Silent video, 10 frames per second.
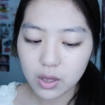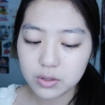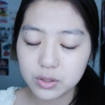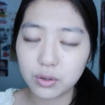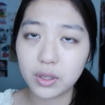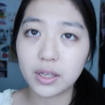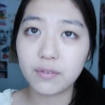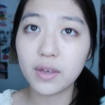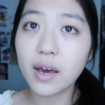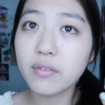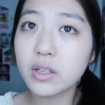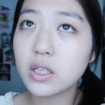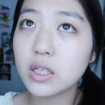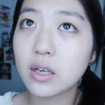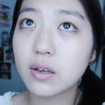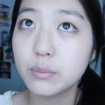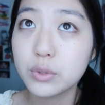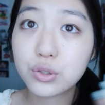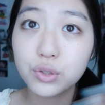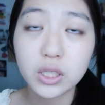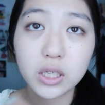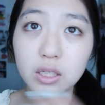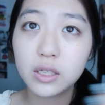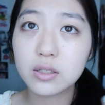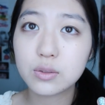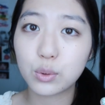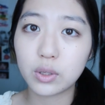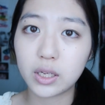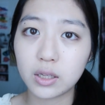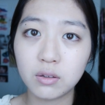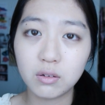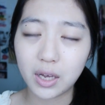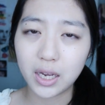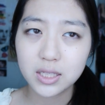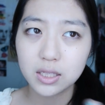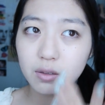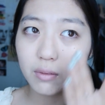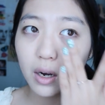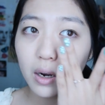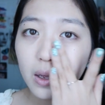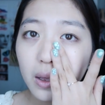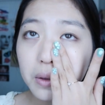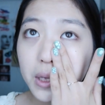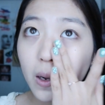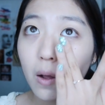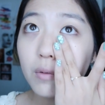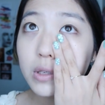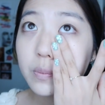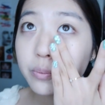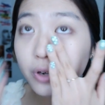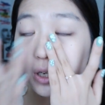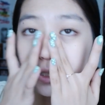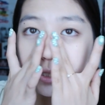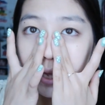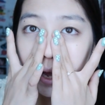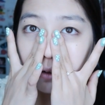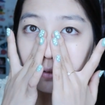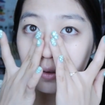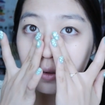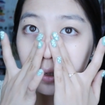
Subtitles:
So like if you have any streakiness or like little lines anywhere, you can always press down